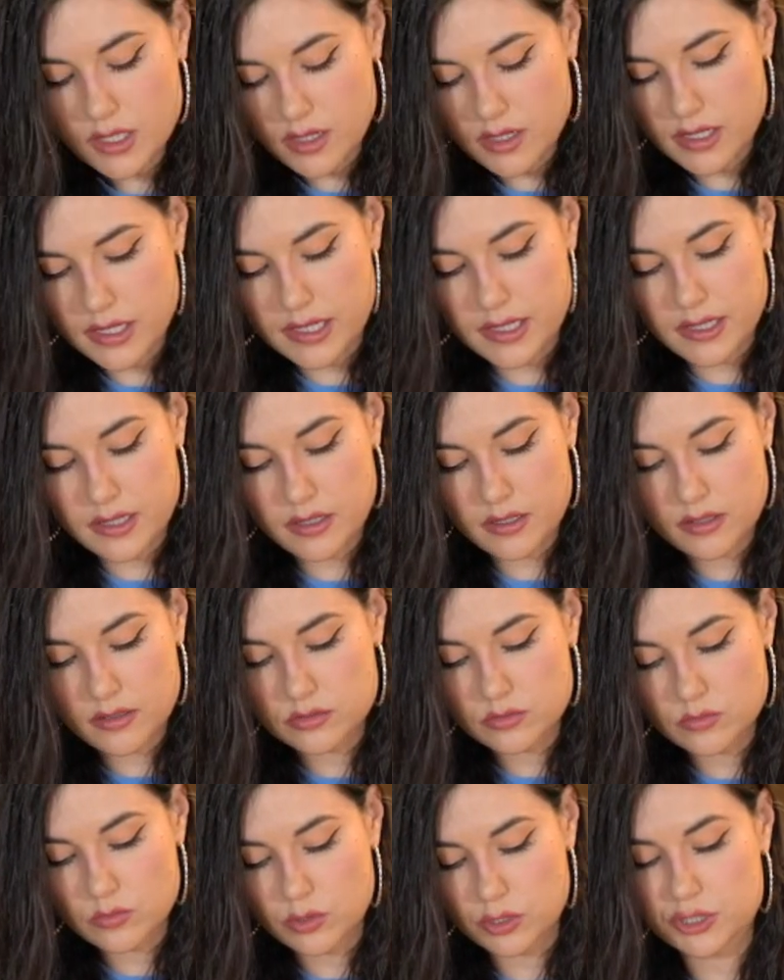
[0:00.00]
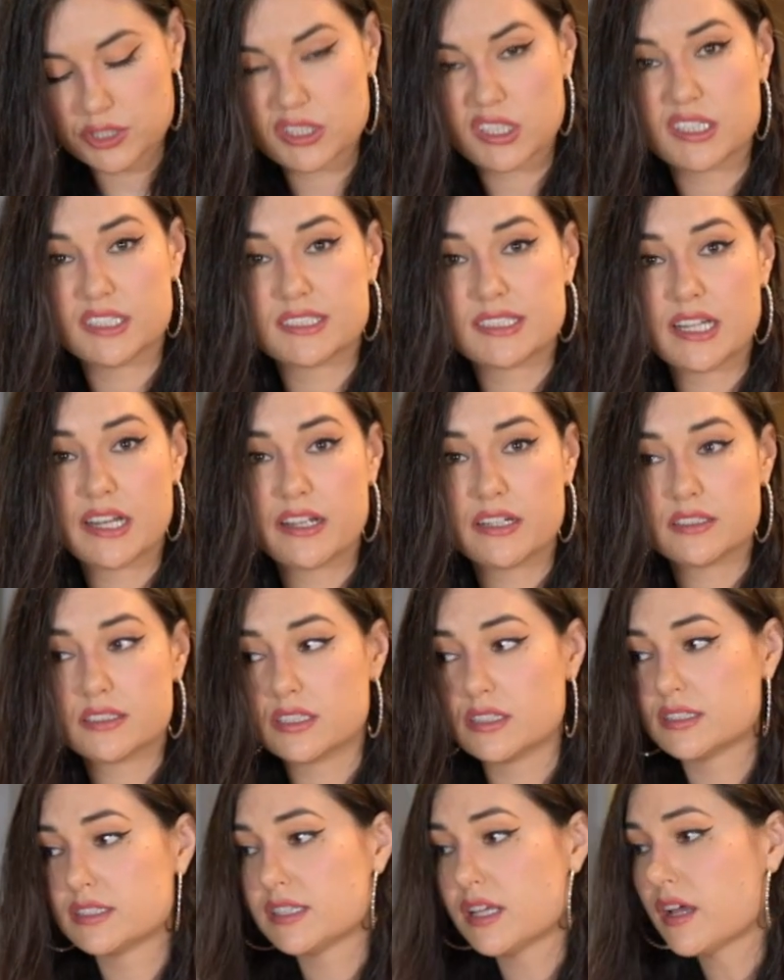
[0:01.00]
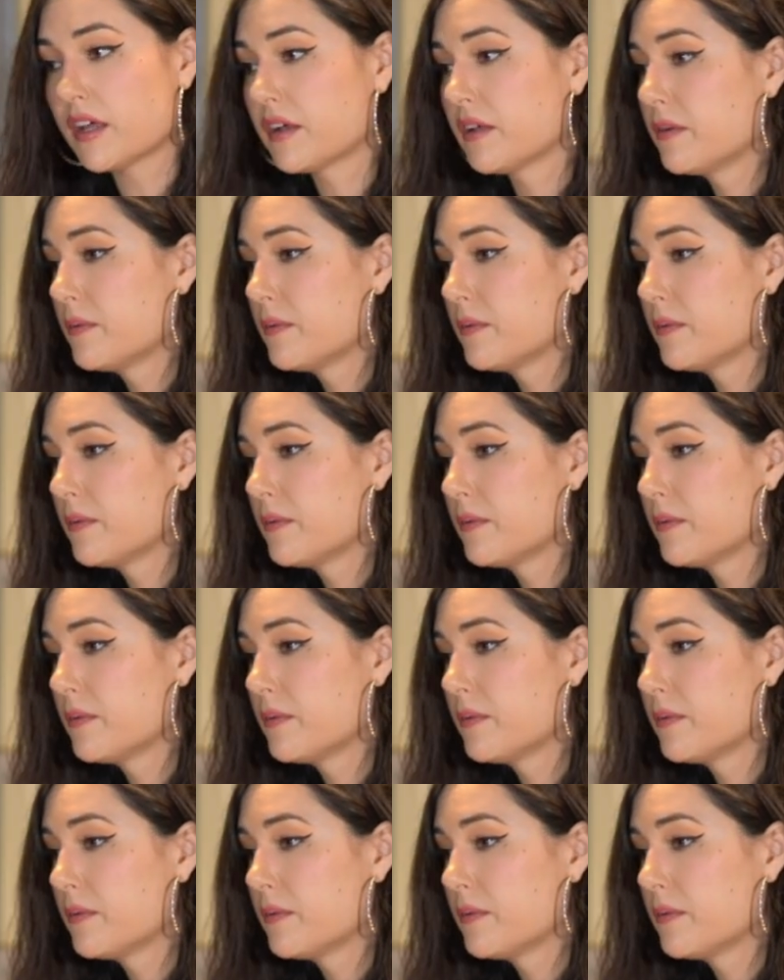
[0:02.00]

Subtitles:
And then we're just gonna set it to the side.